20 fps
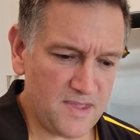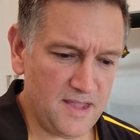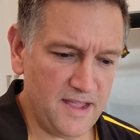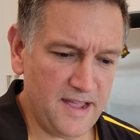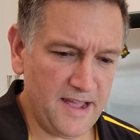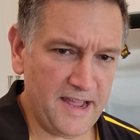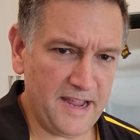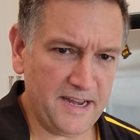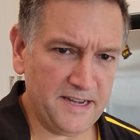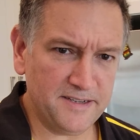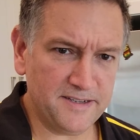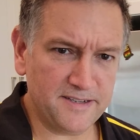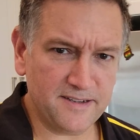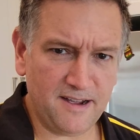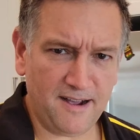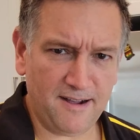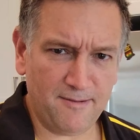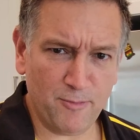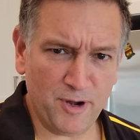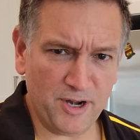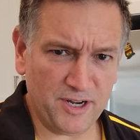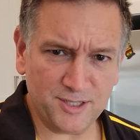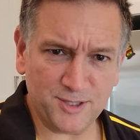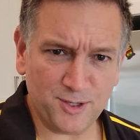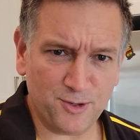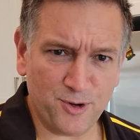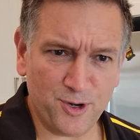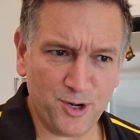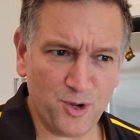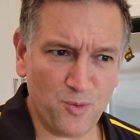And when I
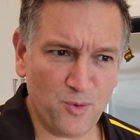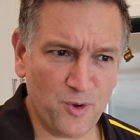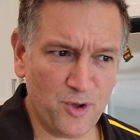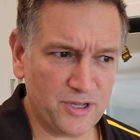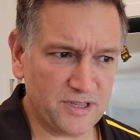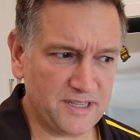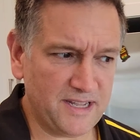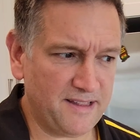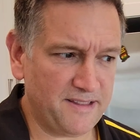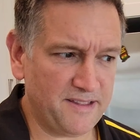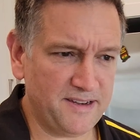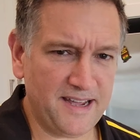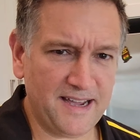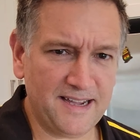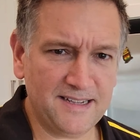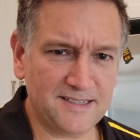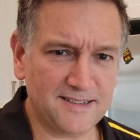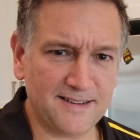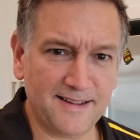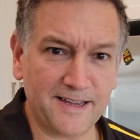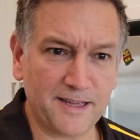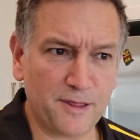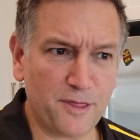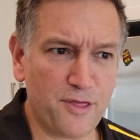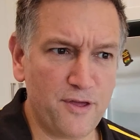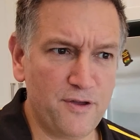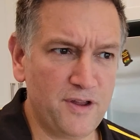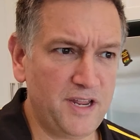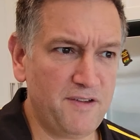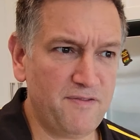saw it at work the other day, it's like
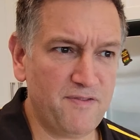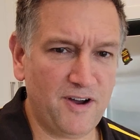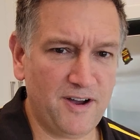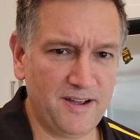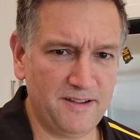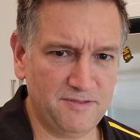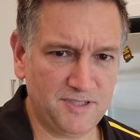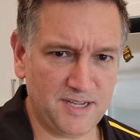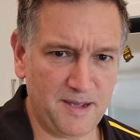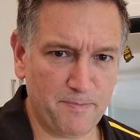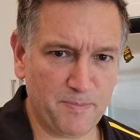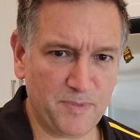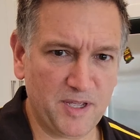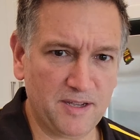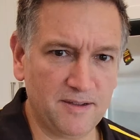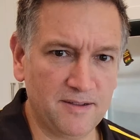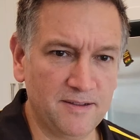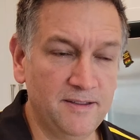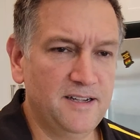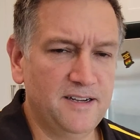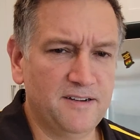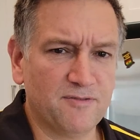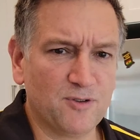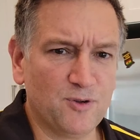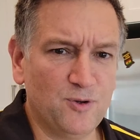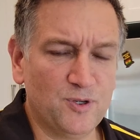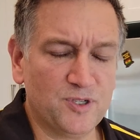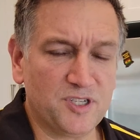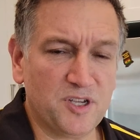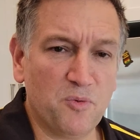35 something. And of
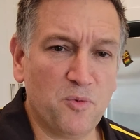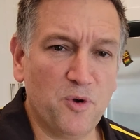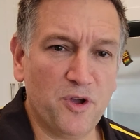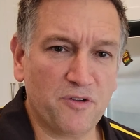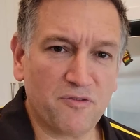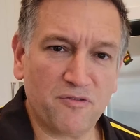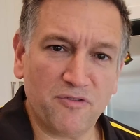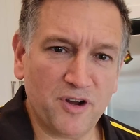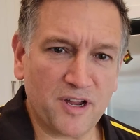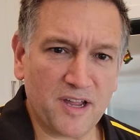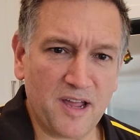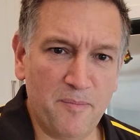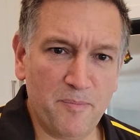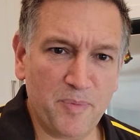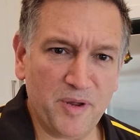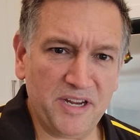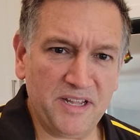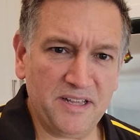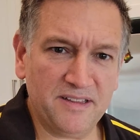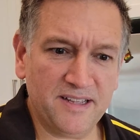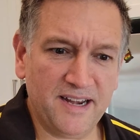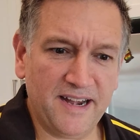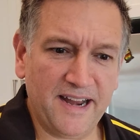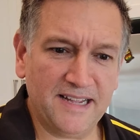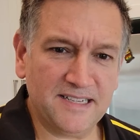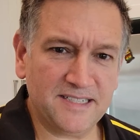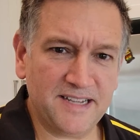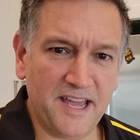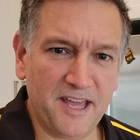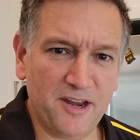course I work for a company that
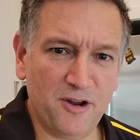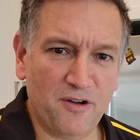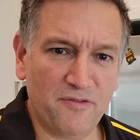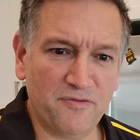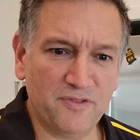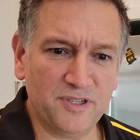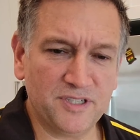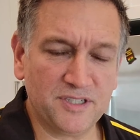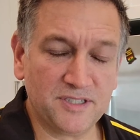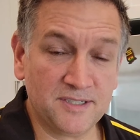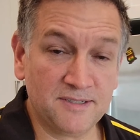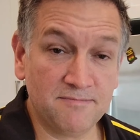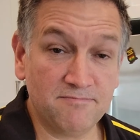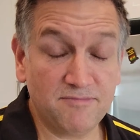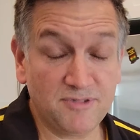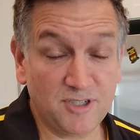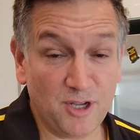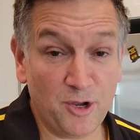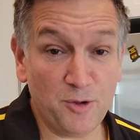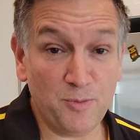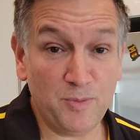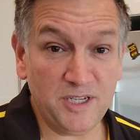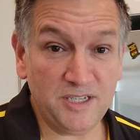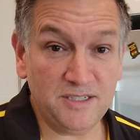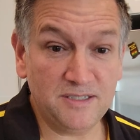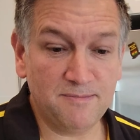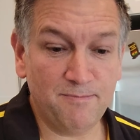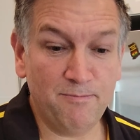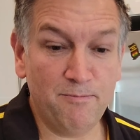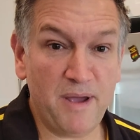has a head office,
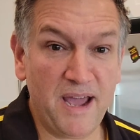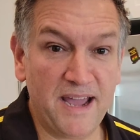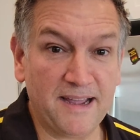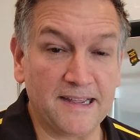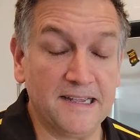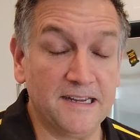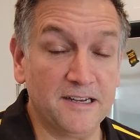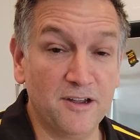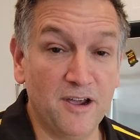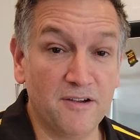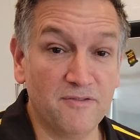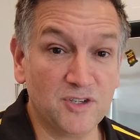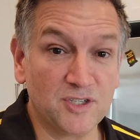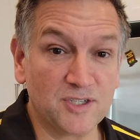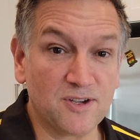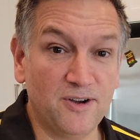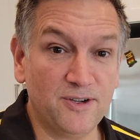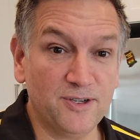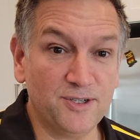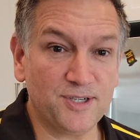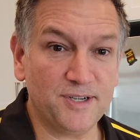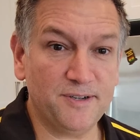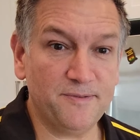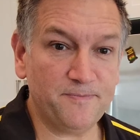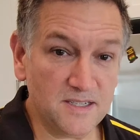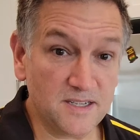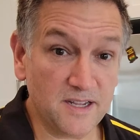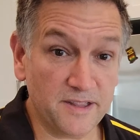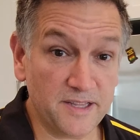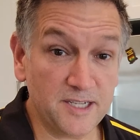Sobeys, back in Nova Scotia.
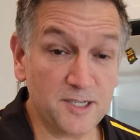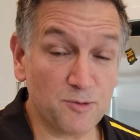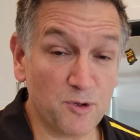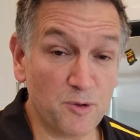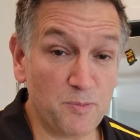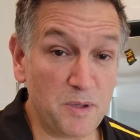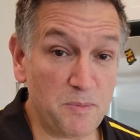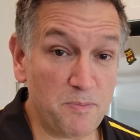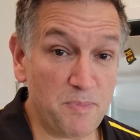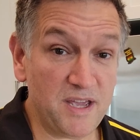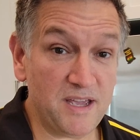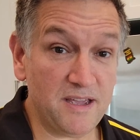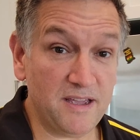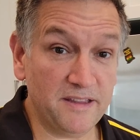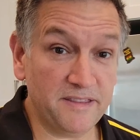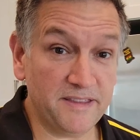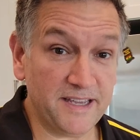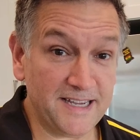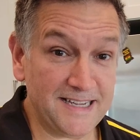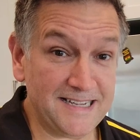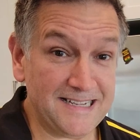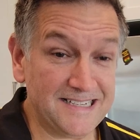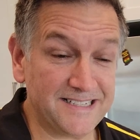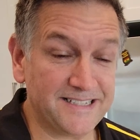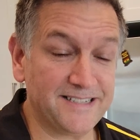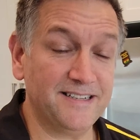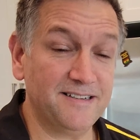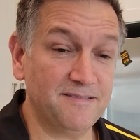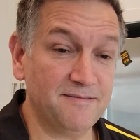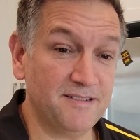So this would be big in the
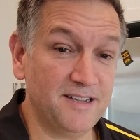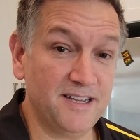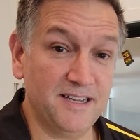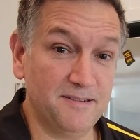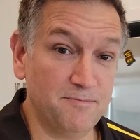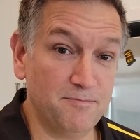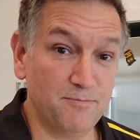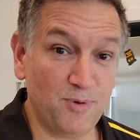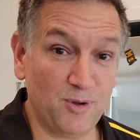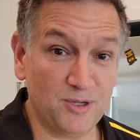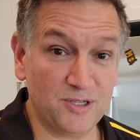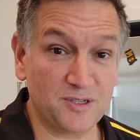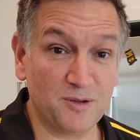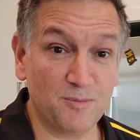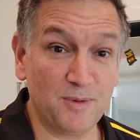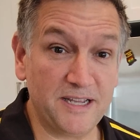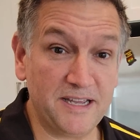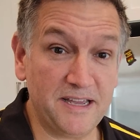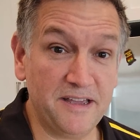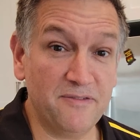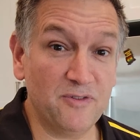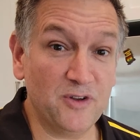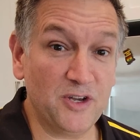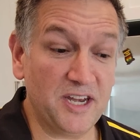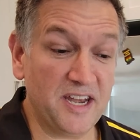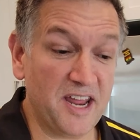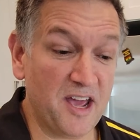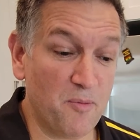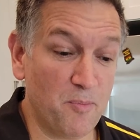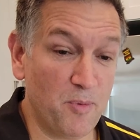east and possibly even
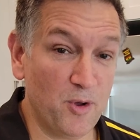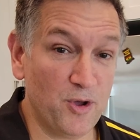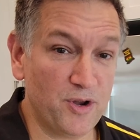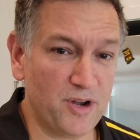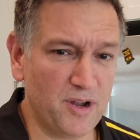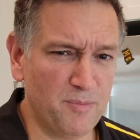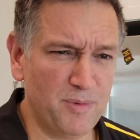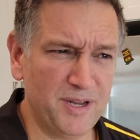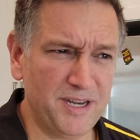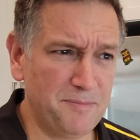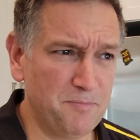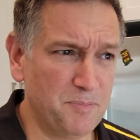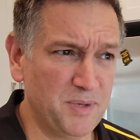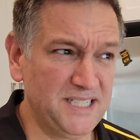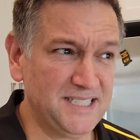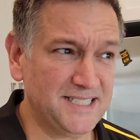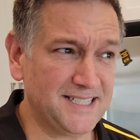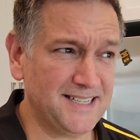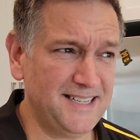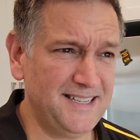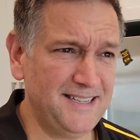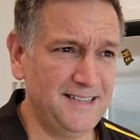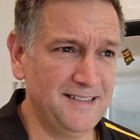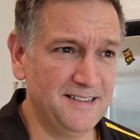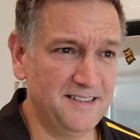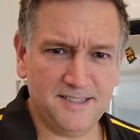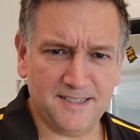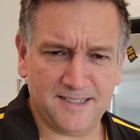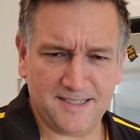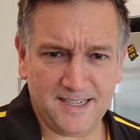in Alberta, but in BC,
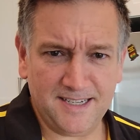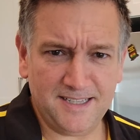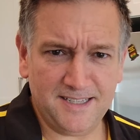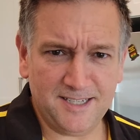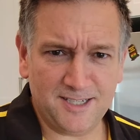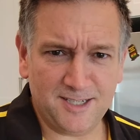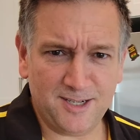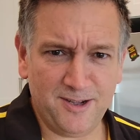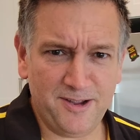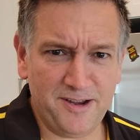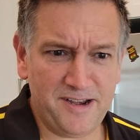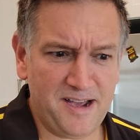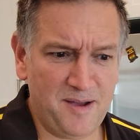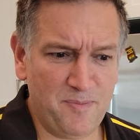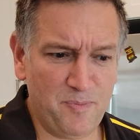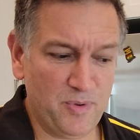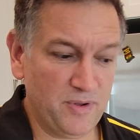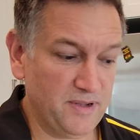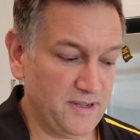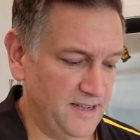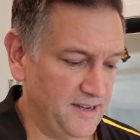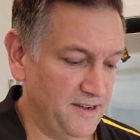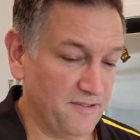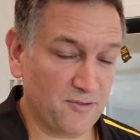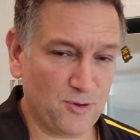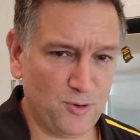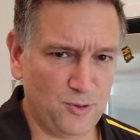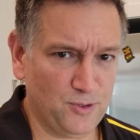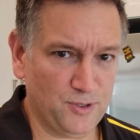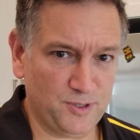to see this turn up. And
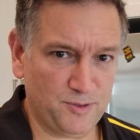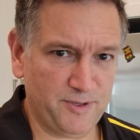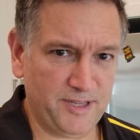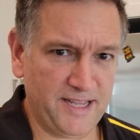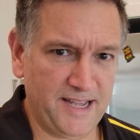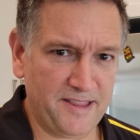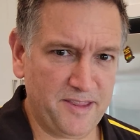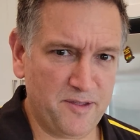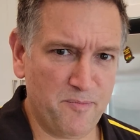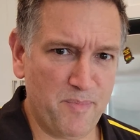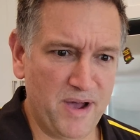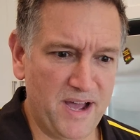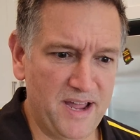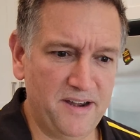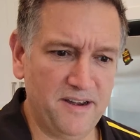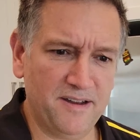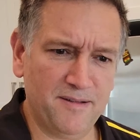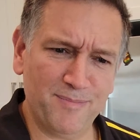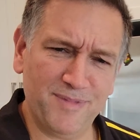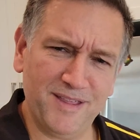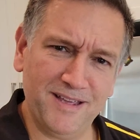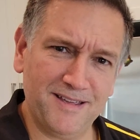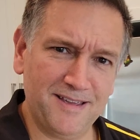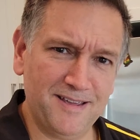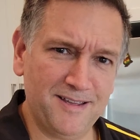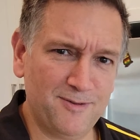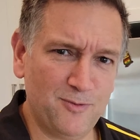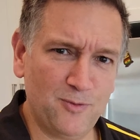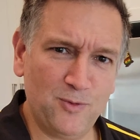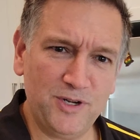of course, without the bun, I'm
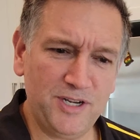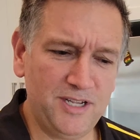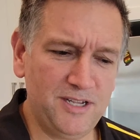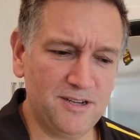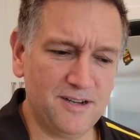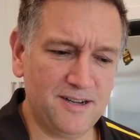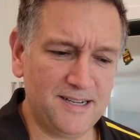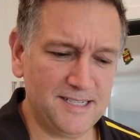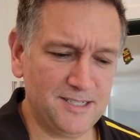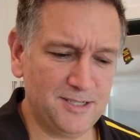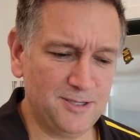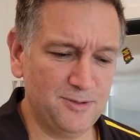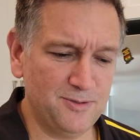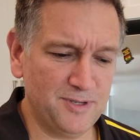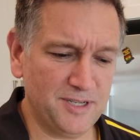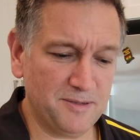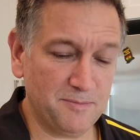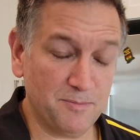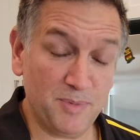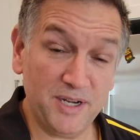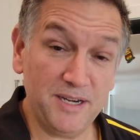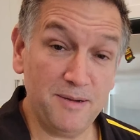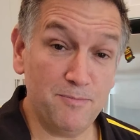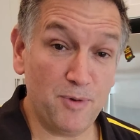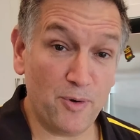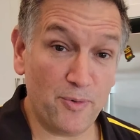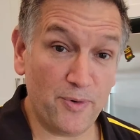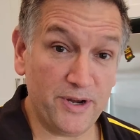thinking, what are you guys doing? But in my